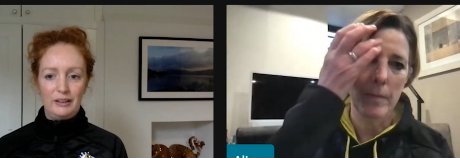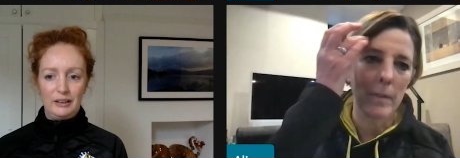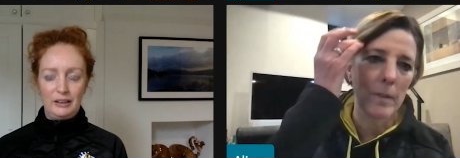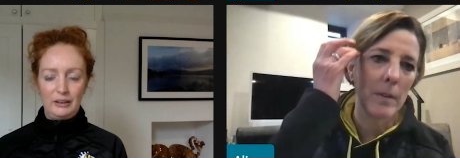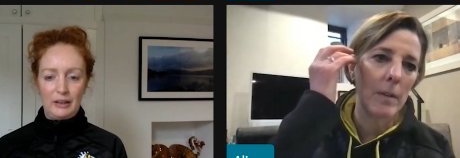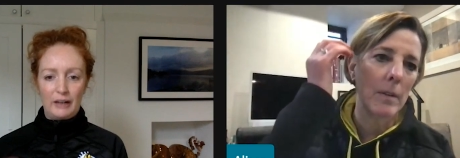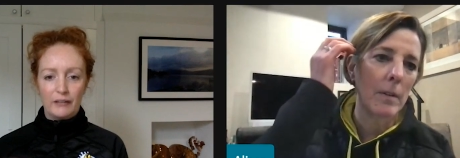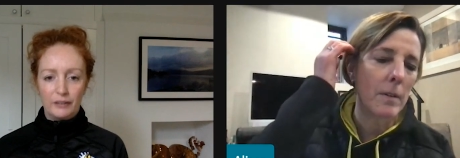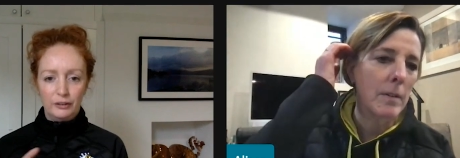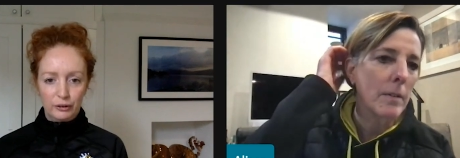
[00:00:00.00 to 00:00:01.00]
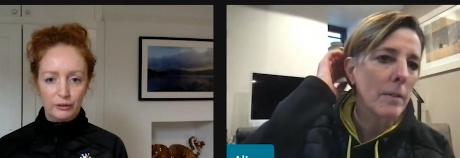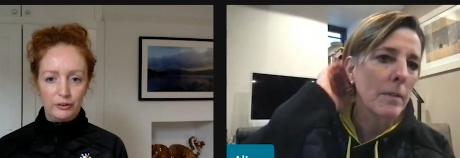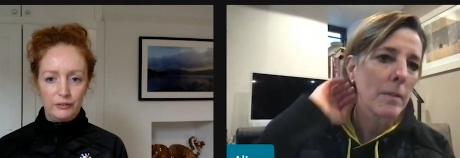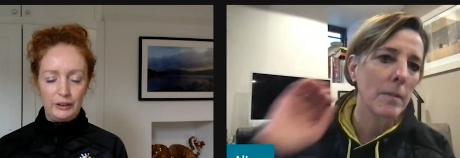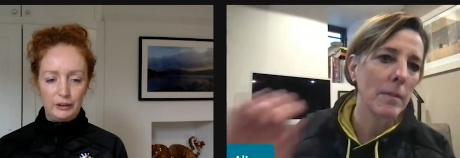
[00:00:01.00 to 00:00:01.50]
Speaker 1: that you have to
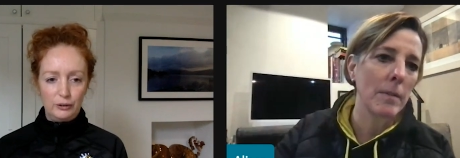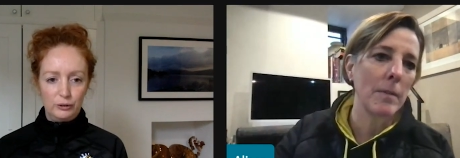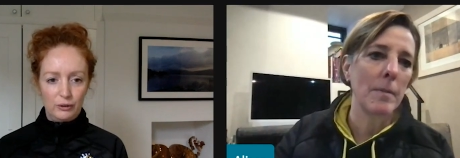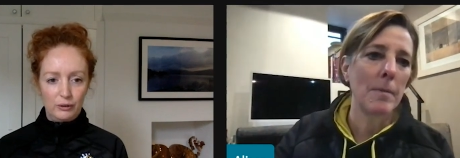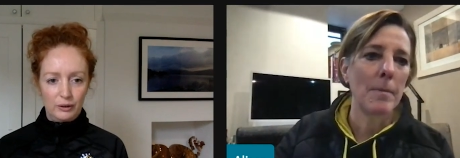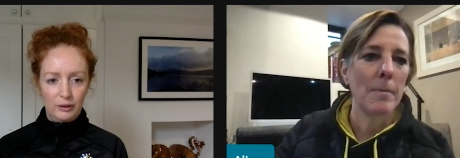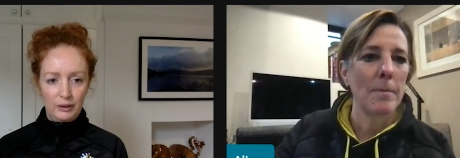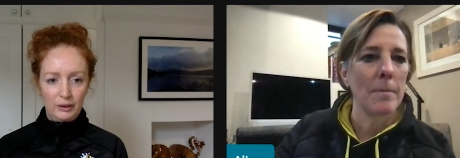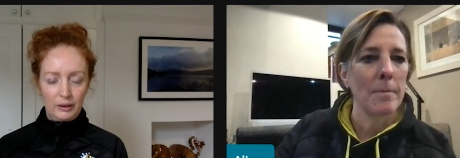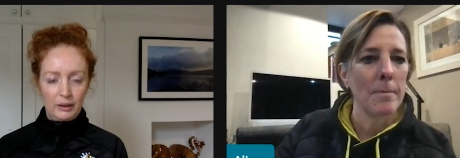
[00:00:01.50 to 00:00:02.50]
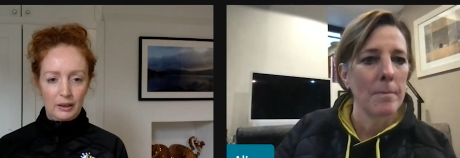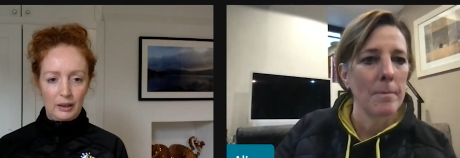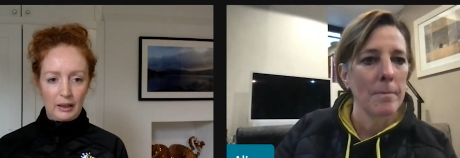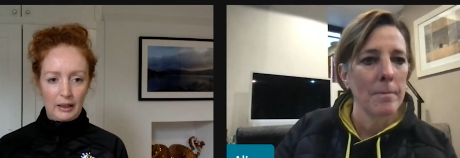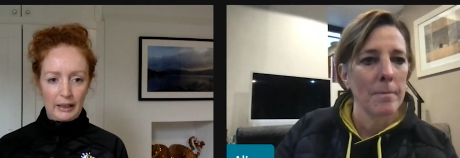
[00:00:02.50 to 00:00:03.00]
just feed your dog
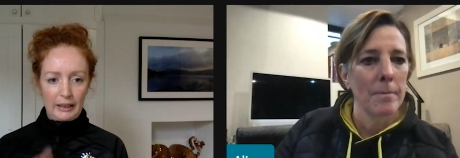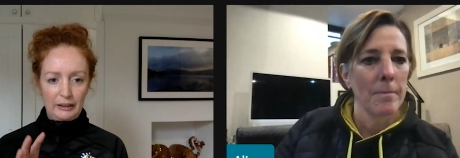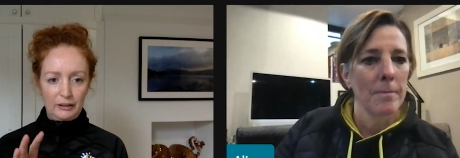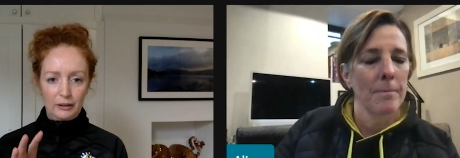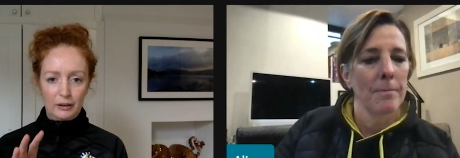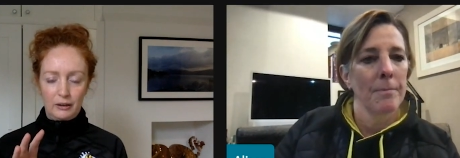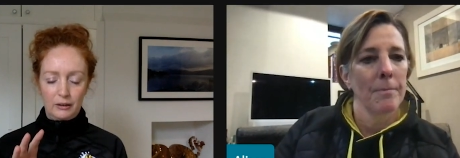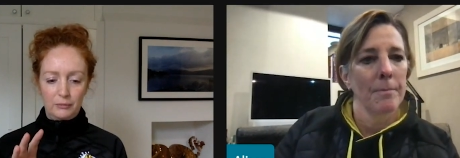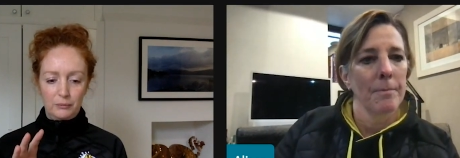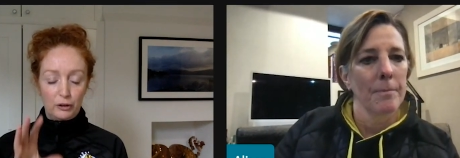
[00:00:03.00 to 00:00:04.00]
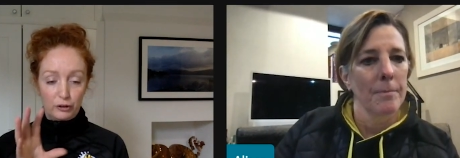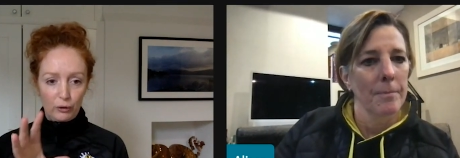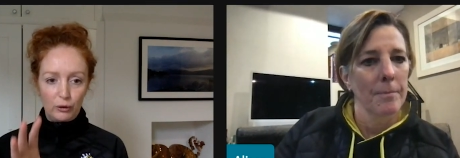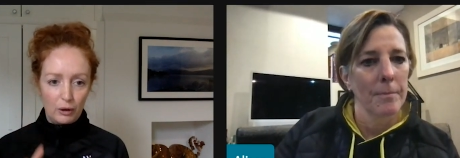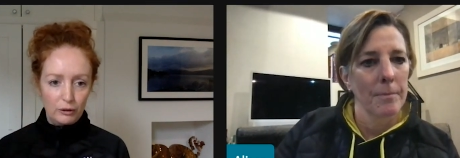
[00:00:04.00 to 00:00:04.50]
a um a
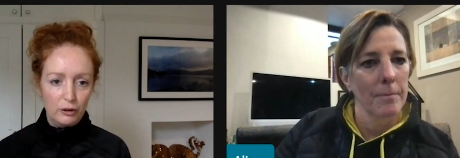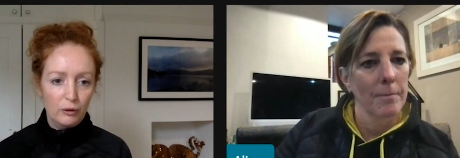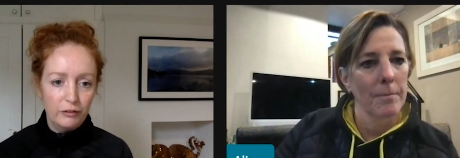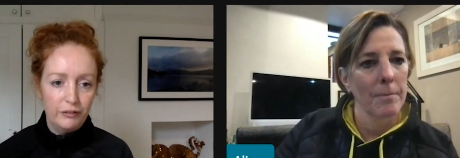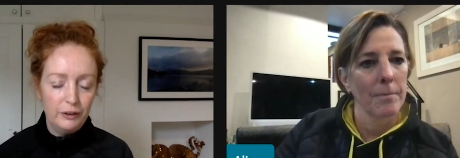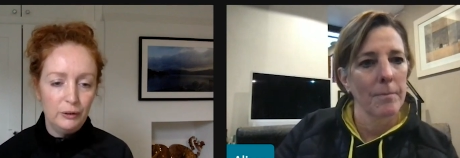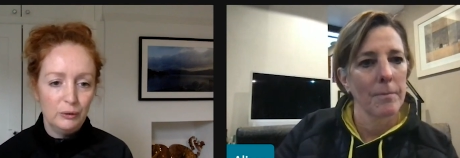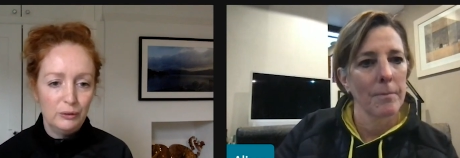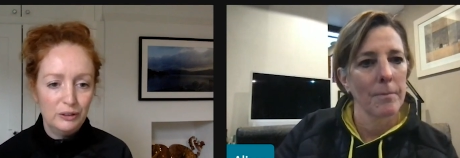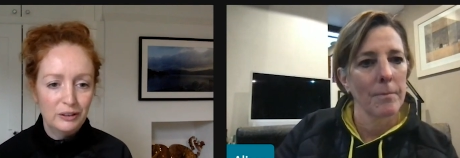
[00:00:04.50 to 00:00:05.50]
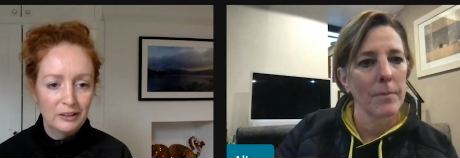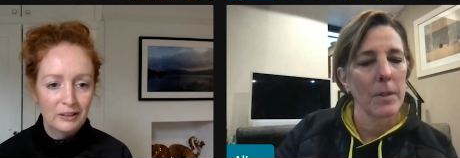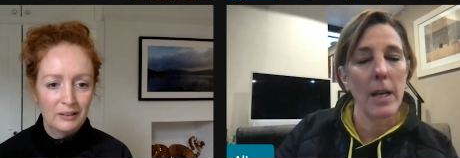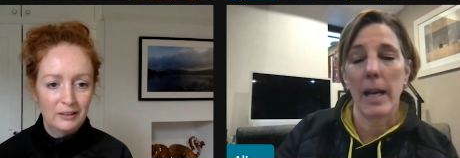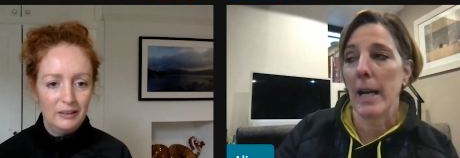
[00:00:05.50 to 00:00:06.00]
dog a dog food.
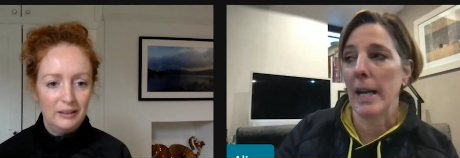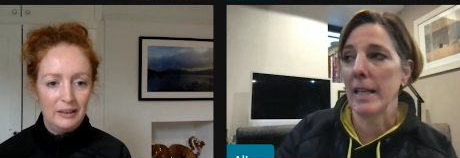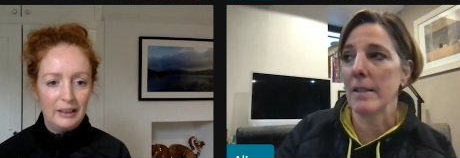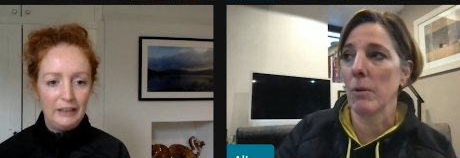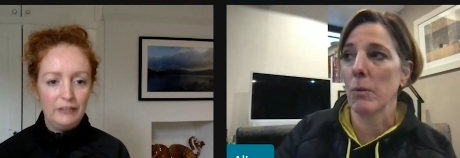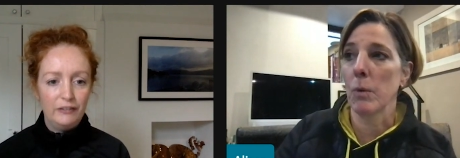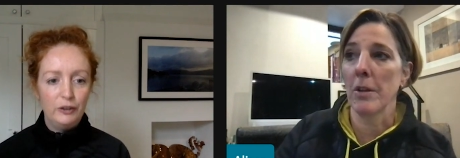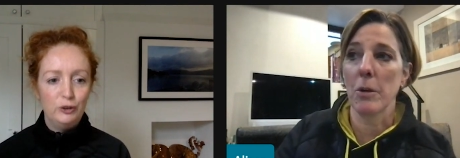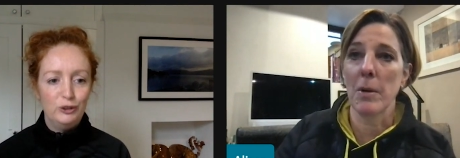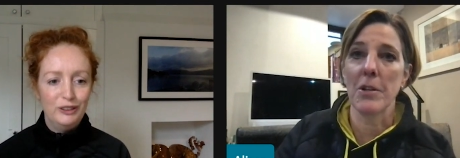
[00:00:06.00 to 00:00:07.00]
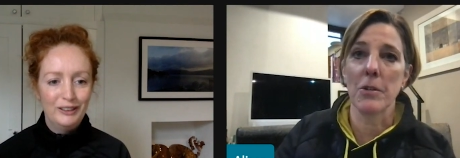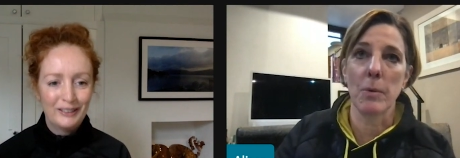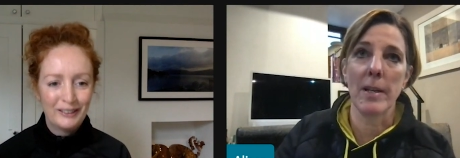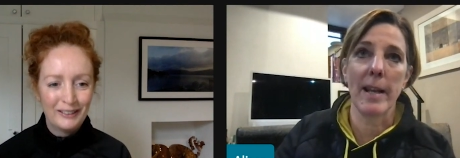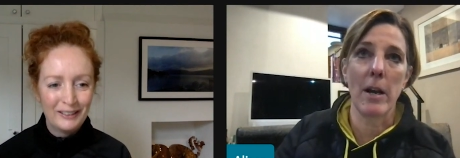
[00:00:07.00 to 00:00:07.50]
Speaker 2: Yeah, and that's one of the questions
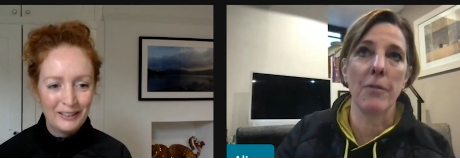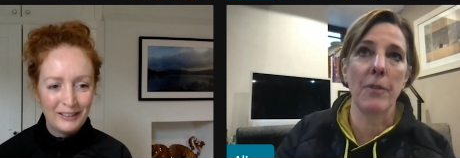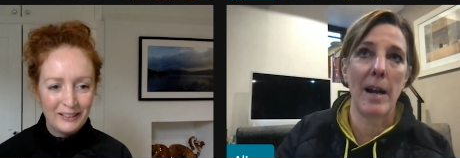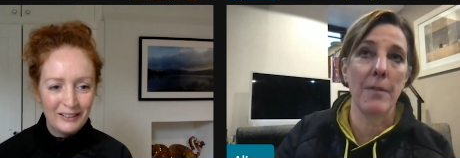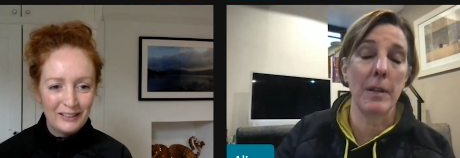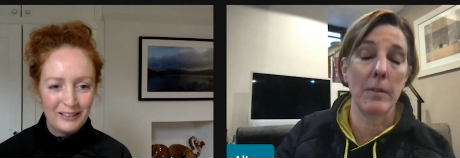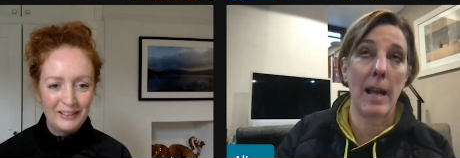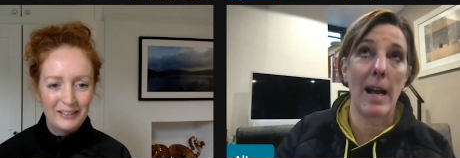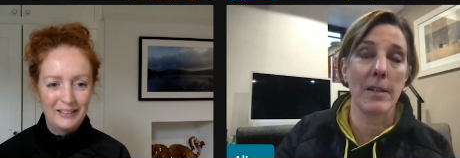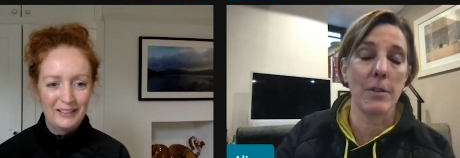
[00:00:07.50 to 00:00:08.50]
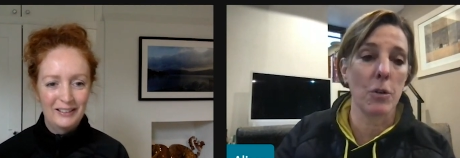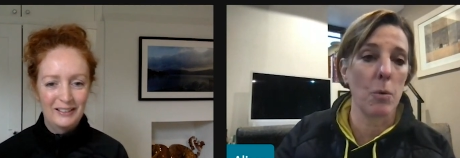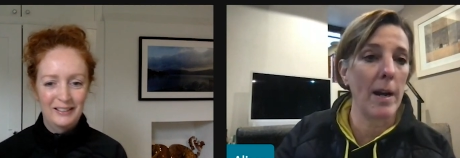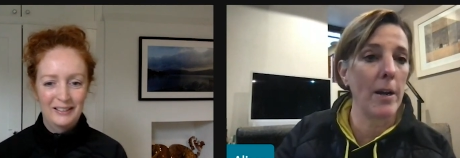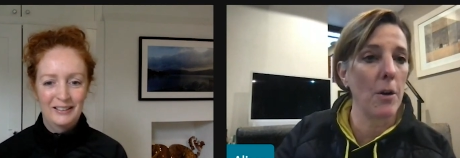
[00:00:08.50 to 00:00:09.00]
we get off, af, asked
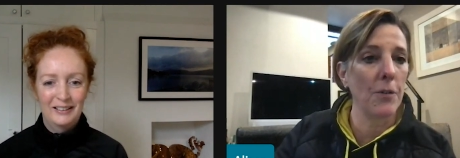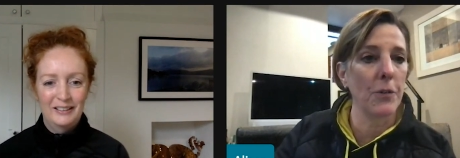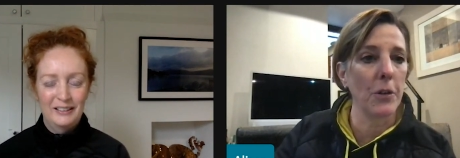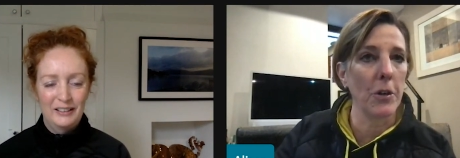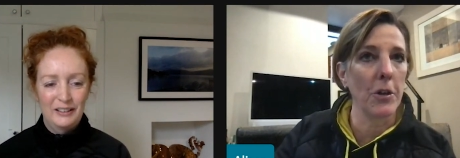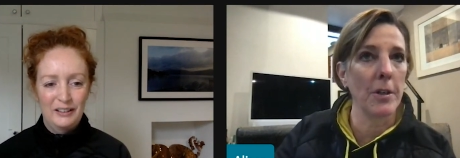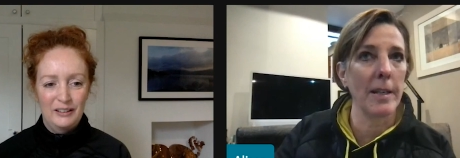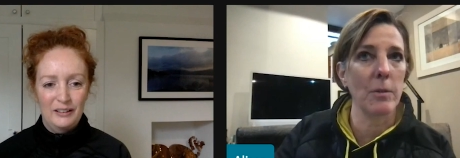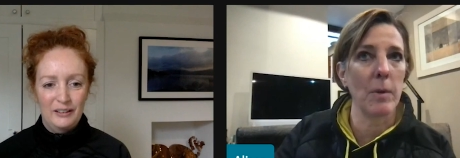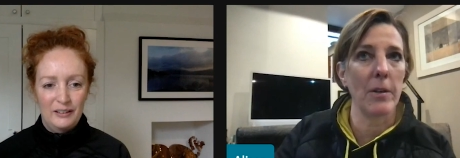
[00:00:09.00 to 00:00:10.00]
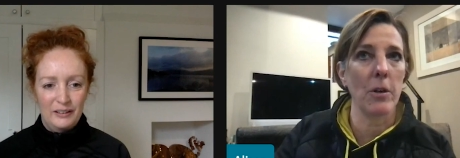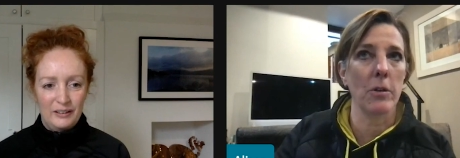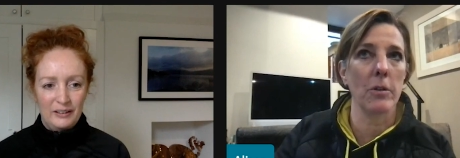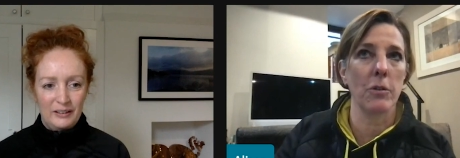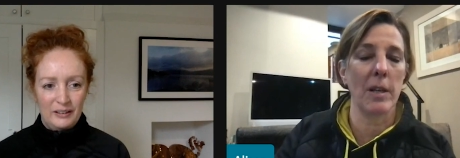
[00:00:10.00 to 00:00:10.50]
quite often is when
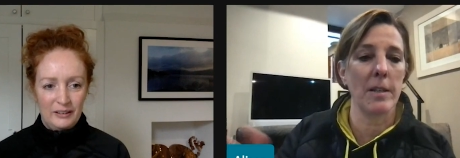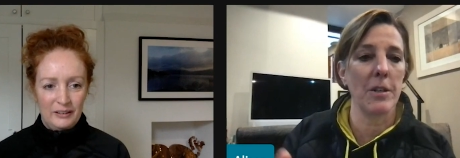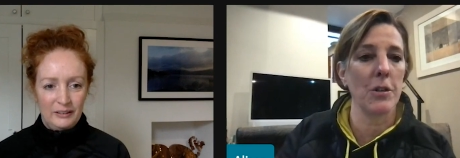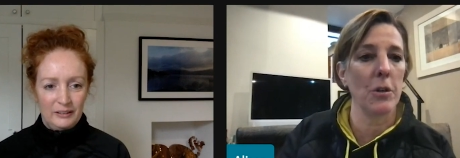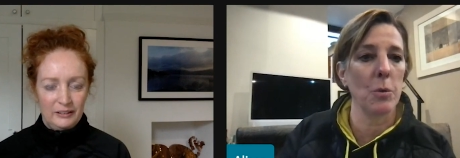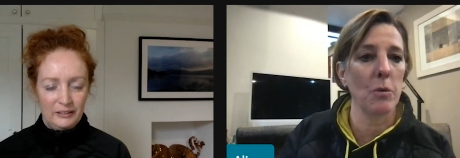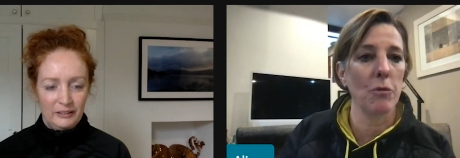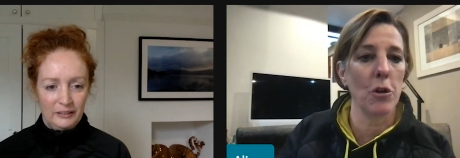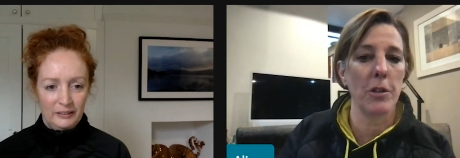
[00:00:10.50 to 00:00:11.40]
dogs transition onto a raw